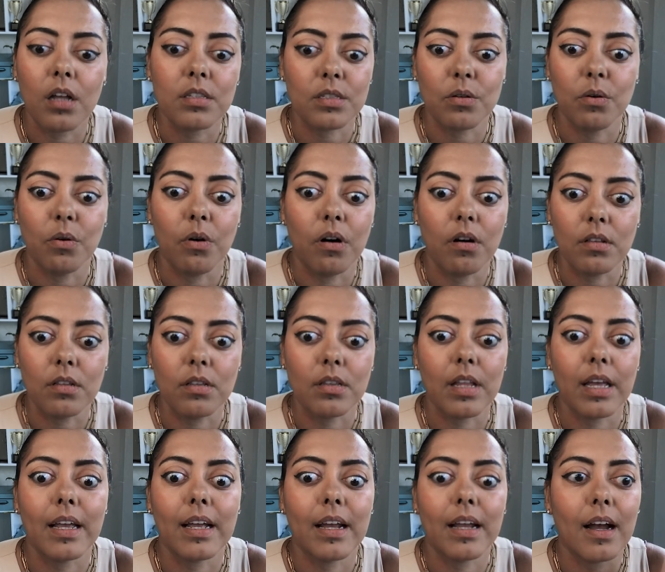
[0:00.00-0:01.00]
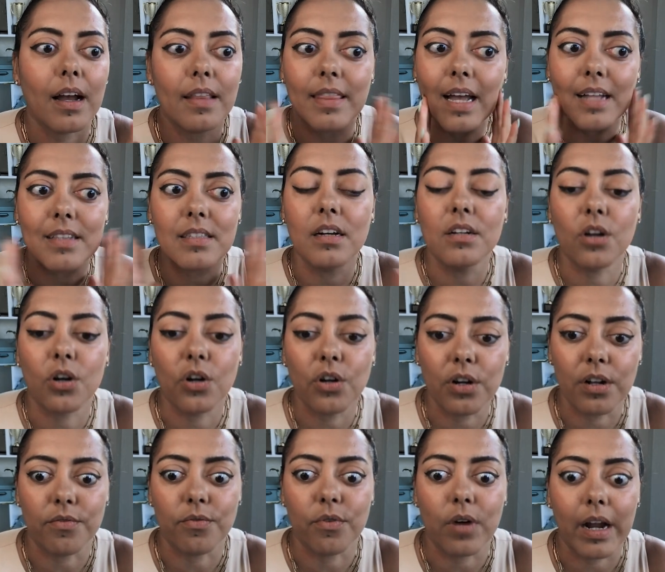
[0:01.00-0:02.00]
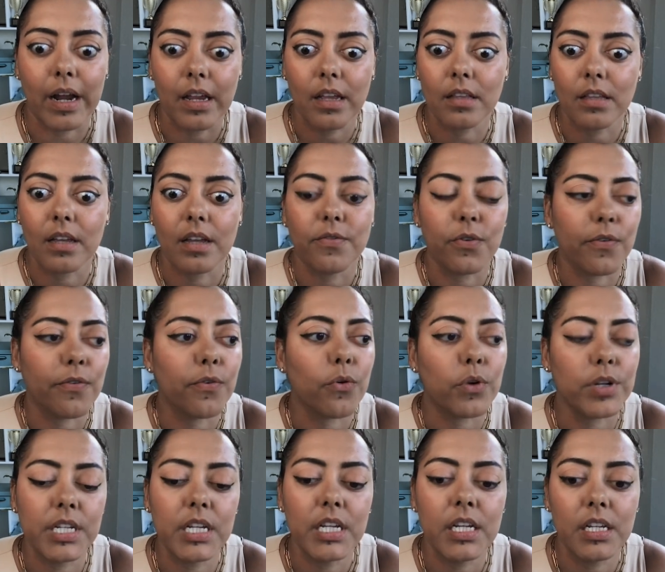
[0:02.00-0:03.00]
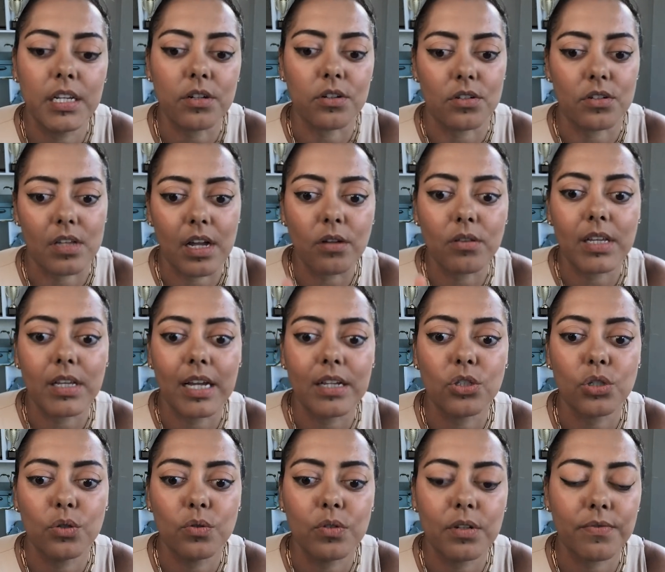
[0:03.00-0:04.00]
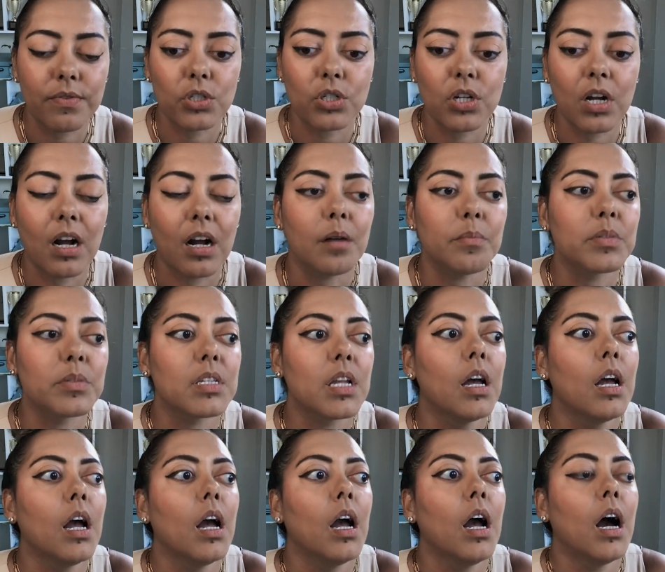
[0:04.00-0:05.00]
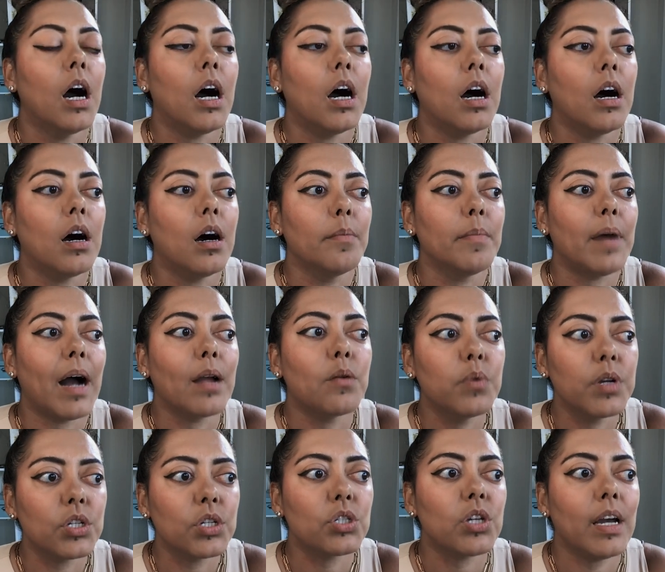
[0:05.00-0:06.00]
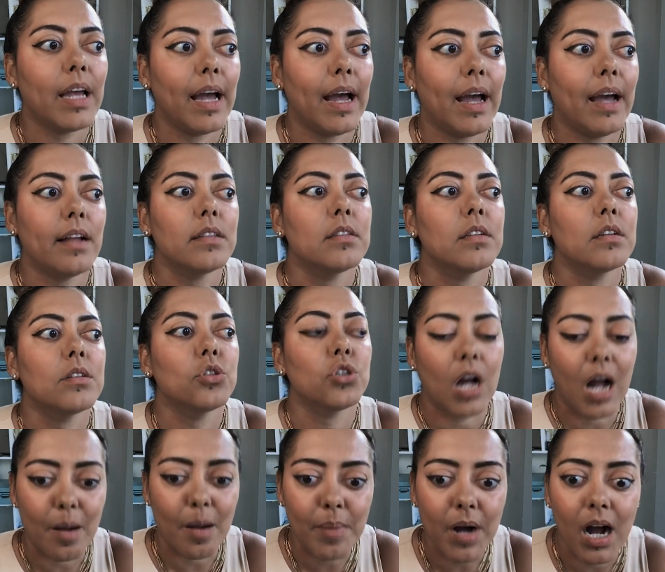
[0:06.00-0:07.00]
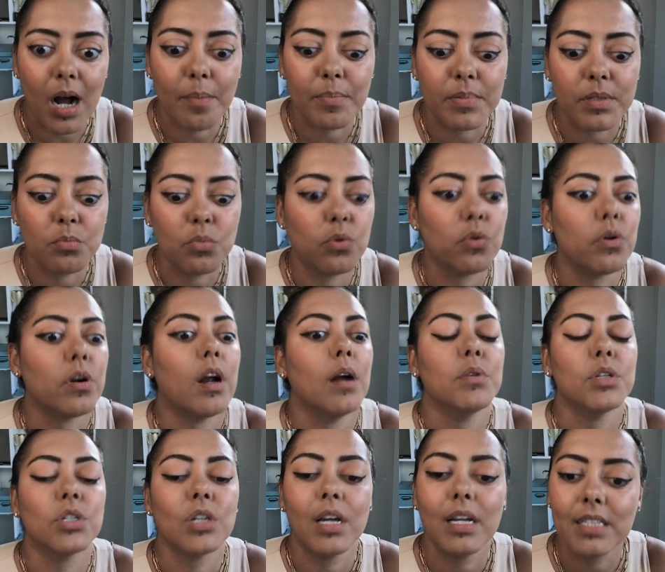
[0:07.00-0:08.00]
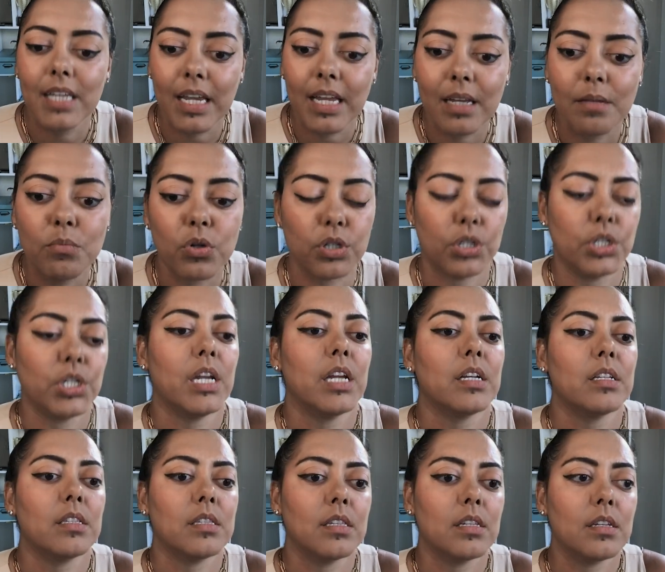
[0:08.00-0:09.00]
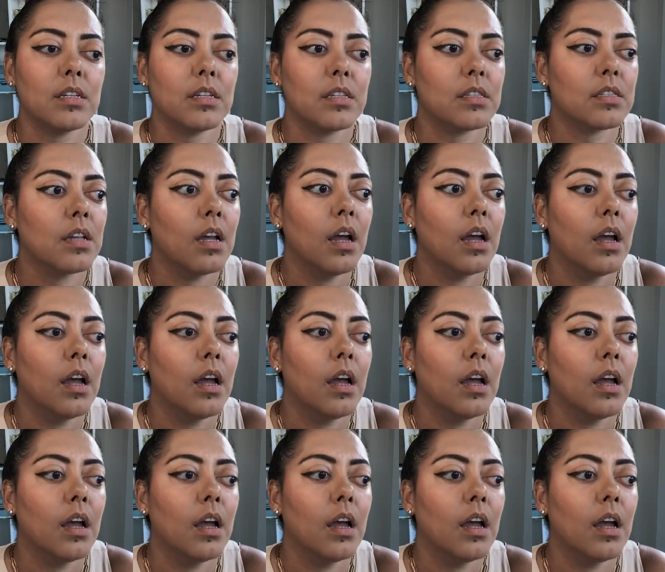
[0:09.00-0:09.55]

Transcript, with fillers: school. Like, that's unheard of, right? For 14 years, I only had two different jobs. Um, I wish I had job hopped more. I wish I had taken more chances.